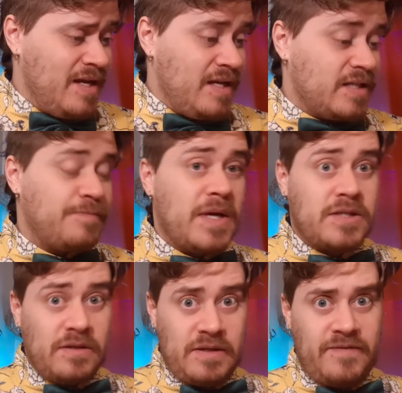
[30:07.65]

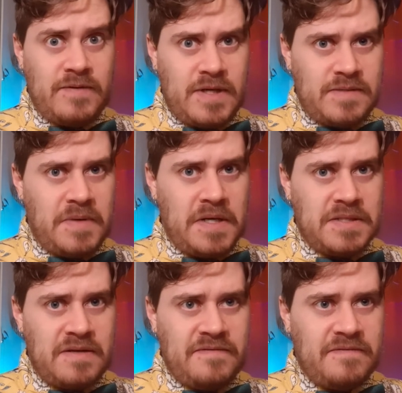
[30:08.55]
especially if you test
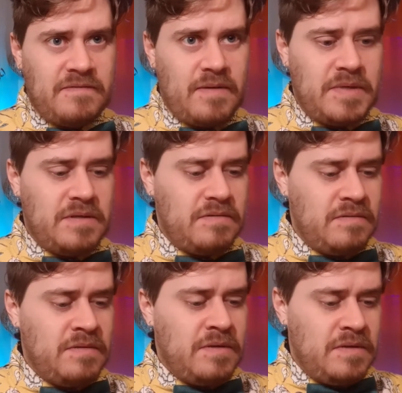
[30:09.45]
positive. I mean,
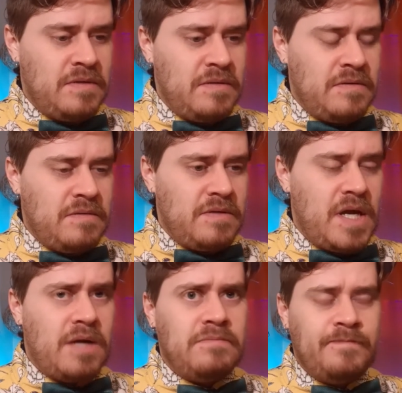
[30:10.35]
yeah.